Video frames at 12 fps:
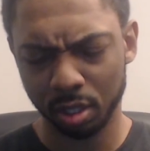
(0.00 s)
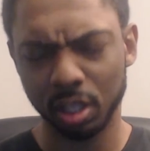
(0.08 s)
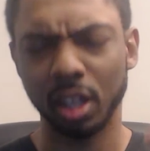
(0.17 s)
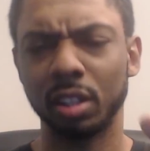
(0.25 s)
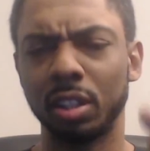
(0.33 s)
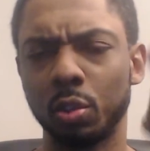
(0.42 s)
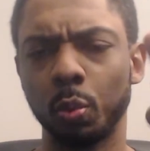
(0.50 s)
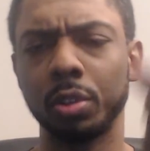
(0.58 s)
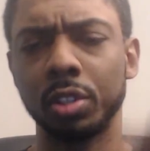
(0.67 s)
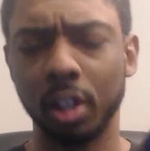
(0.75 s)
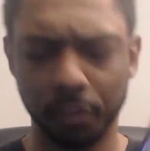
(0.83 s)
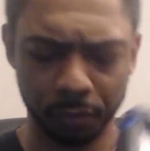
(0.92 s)
Yeah, this
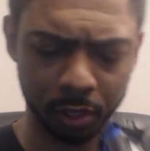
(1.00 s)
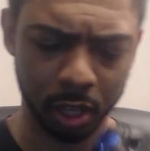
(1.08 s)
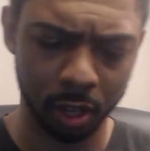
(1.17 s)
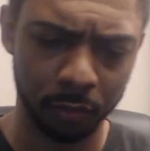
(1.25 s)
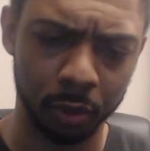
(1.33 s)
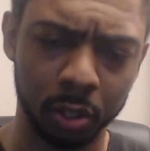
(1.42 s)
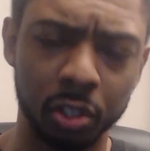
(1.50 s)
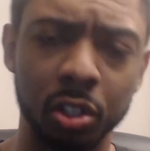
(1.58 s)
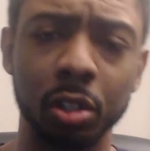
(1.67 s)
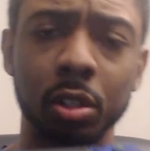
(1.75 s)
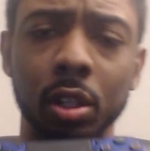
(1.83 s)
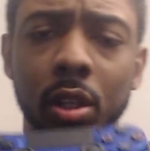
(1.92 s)
one's definitely heavier.
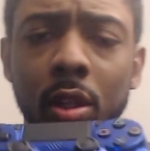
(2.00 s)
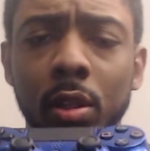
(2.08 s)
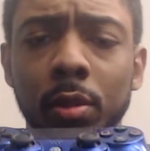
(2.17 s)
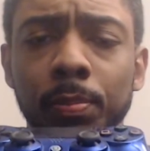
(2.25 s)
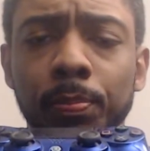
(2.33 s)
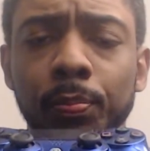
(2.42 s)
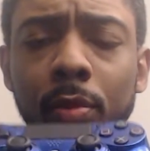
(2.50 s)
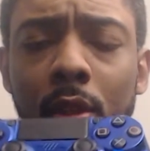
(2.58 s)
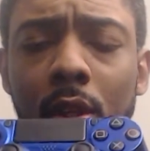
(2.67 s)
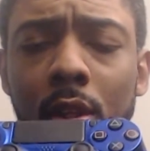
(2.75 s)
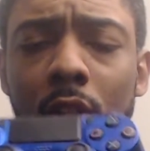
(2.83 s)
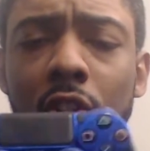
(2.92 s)
The
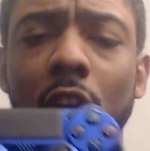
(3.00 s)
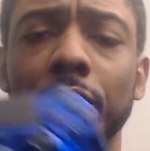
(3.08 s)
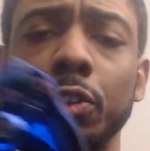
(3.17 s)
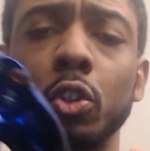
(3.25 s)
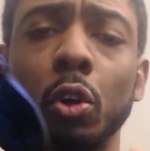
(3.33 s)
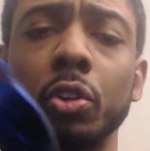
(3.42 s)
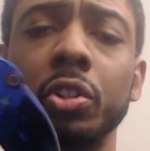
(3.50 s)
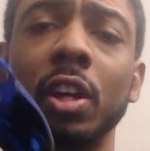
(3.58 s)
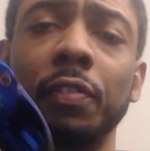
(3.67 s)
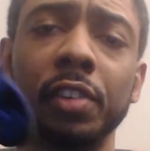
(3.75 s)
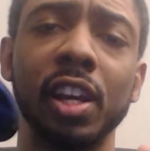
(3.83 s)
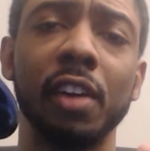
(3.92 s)
Scuff controller is
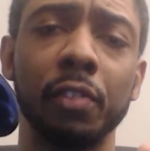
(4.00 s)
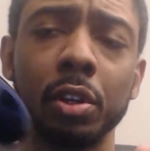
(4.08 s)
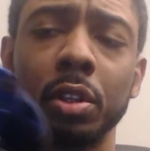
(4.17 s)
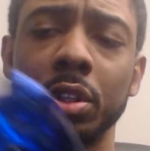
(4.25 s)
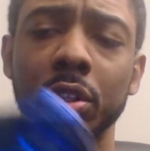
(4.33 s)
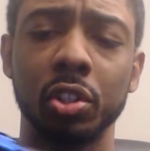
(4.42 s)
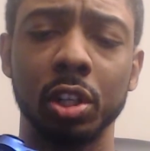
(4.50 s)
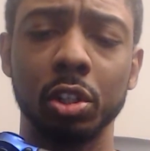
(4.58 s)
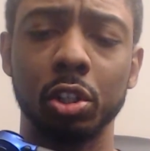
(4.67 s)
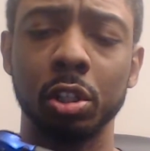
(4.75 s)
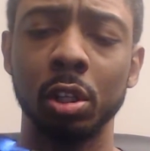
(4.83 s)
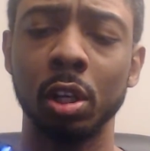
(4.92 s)
definitely heavier than the
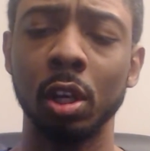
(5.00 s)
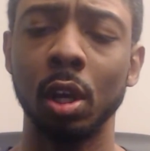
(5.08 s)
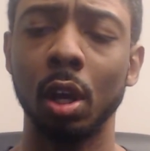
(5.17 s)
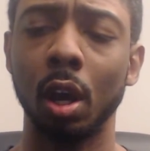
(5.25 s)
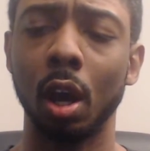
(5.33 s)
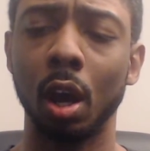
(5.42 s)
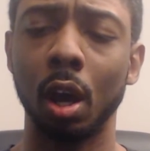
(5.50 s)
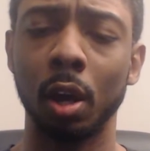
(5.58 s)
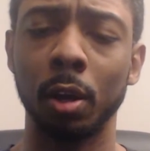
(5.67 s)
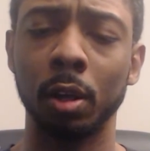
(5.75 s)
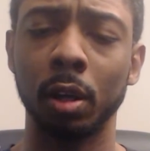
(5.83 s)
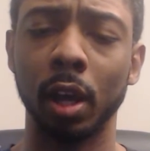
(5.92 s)
Cinch.
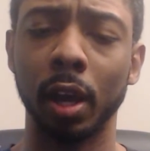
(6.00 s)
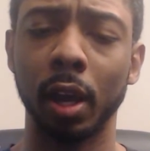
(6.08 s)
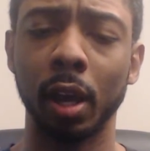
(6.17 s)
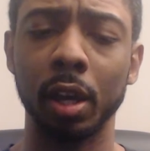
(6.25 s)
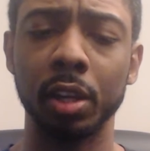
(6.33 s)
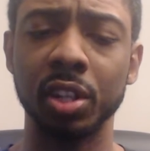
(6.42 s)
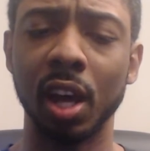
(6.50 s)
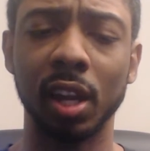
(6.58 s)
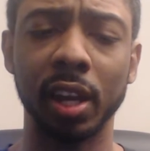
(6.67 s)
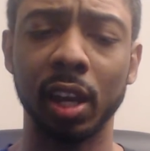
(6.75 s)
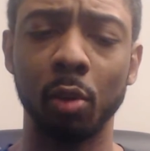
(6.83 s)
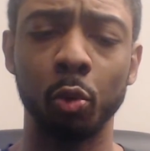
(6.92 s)
It's
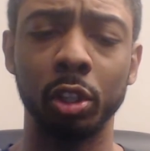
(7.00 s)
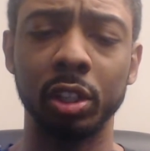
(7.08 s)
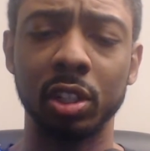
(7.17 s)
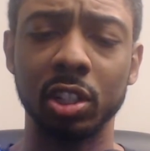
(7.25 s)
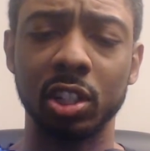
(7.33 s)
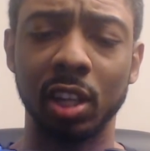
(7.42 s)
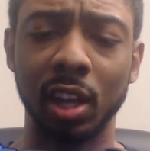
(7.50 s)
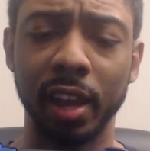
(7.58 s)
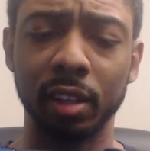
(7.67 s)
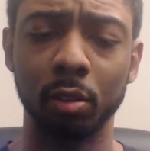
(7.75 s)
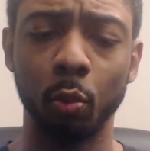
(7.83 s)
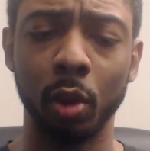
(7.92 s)
not like I really
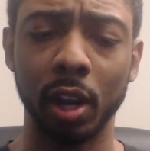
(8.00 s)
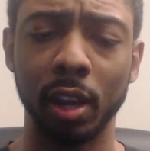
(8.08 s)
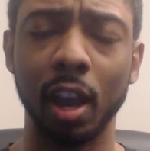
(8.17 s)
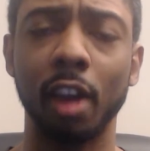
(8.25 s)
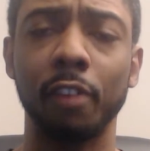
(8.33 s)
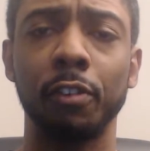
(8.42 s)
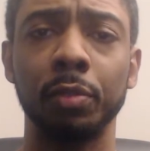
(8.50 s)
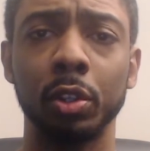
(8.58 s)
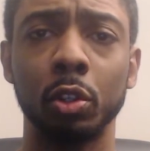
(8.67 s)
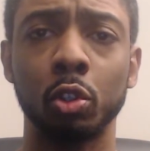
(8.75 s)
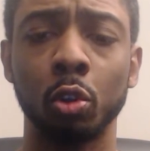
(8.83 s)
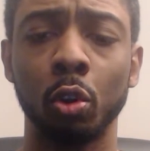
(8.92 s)
disliked what I got from
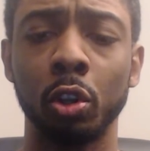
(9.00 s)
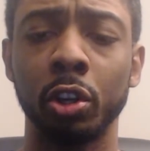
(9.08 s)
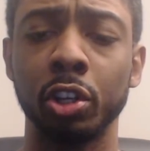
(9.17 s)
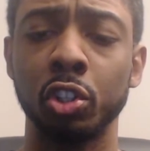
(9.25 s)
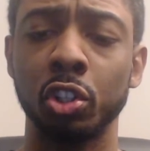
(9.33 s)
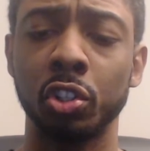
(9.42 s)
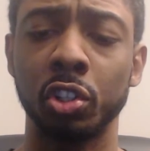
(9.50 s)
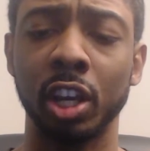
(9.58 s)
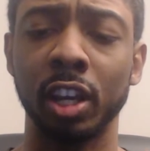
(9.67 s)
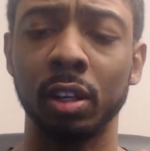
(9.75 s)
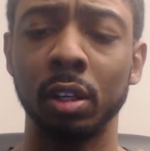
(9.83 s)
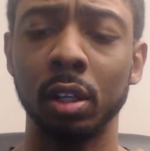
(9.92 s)
the controller. It's just
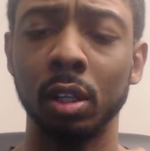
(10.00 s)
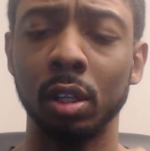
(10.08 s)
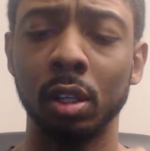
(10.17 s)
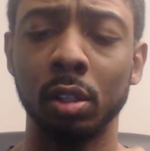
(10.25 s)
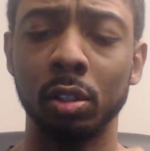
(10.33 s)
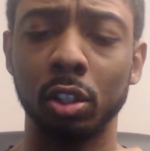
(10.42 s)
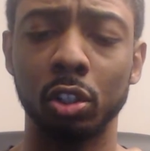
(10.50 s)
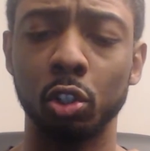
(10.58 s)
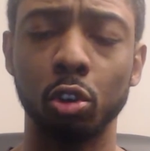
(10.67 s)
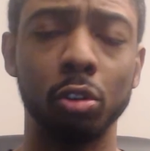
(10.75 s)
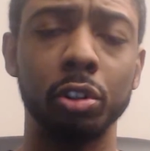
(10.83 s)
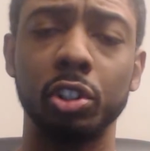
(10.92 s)
that the
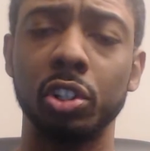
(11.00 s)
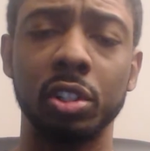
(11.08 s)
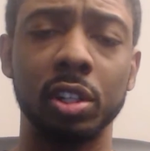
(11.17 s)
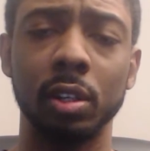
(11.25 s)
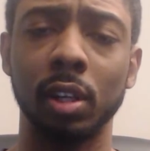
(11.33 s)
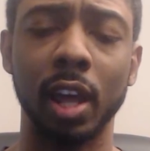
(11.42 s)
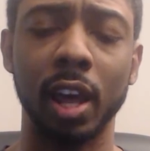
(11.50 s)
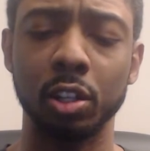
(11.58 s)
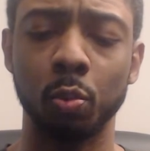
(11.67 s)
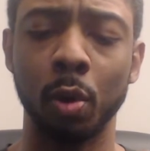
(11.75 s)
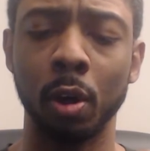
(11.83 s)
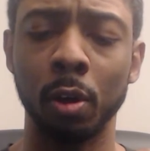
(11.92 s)
controller just didn't
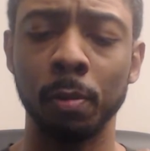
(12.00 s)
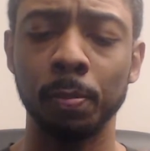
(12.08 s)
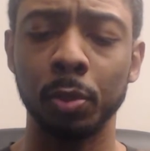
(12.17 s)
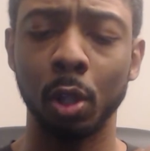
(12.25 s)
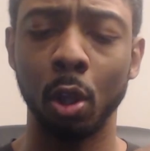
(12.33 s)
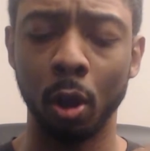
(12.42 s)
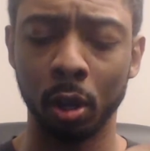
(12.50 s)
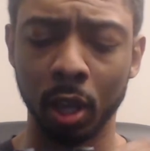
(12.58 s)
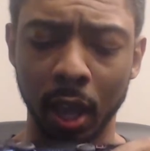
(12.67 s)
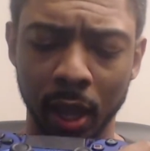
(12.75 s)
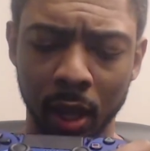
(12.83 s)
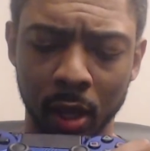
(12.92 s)
last
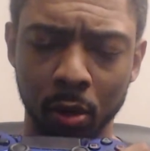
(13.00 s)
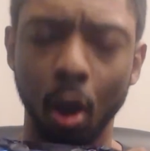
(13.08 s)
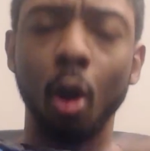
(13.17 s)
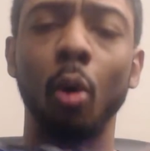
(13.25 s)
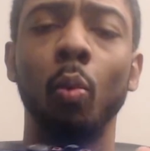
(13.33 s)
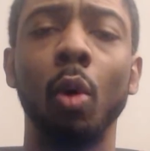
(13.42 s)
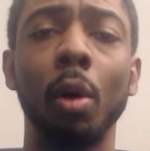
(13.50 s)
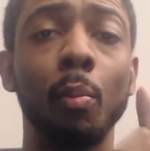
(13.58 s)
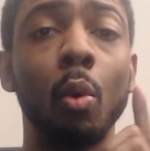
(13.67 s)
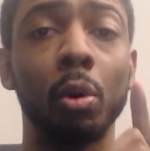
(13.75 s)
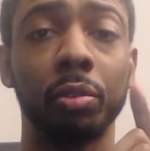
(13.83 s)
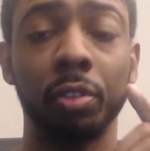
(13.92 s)
long. And oh, one
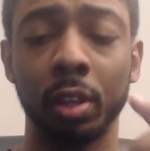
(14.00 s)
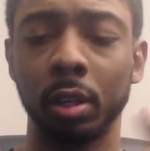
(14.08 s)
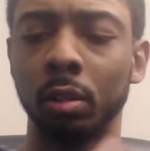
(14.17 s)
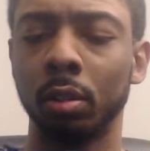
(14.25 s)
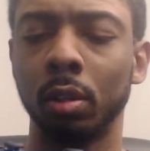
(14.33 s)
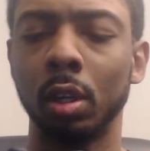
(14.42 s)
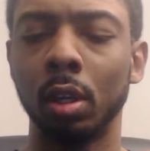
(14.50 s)
more thing.